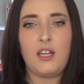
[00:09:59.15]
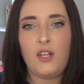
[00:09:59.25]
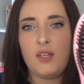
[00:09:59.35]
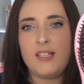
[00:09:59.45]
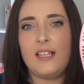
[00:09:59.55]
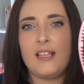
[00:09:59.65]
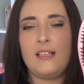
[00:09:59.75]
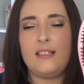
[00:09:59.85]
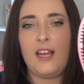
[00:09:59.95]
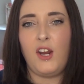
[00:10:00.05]
using
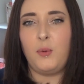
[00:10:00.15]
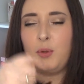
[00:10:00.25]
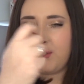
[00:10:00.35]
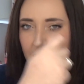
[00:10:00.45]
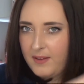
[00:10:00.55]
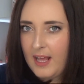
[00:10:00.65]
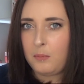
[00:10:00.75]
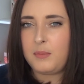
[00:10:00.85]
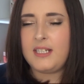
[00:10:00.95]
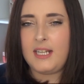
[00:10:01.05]
this here will sort of
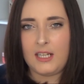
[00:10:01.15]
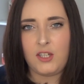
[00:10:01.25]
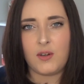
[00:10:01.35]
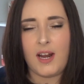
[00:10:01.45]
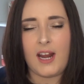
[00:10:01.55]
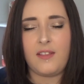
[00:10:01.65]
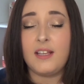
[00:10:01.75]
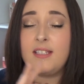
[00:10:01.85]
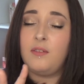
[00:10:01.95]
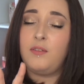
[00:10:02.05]
help maintain your hair.
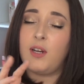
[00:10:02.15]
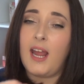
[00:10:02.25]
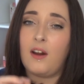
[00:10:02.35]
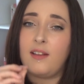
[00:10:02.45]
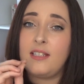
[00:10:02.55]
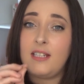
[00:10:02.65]
That's if your hair is